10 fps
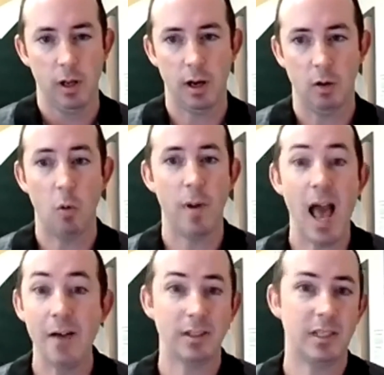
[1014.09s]
What we
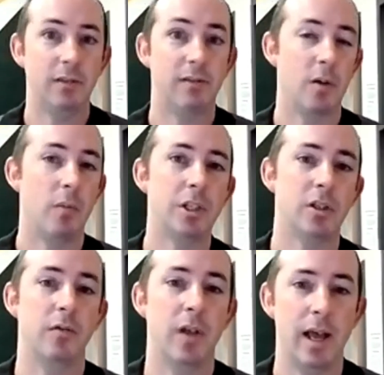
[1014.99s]
haven't seen very much
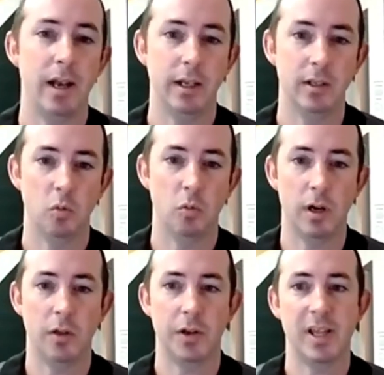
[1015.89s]
of yet is
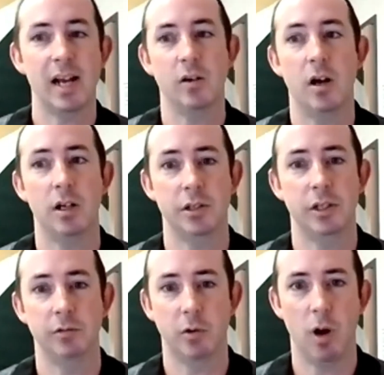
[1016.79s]
what are the
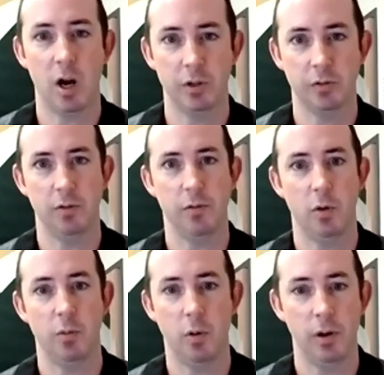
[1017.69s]
technology requirements for a
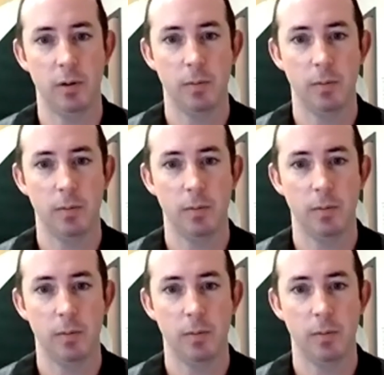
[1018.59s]
vertiport?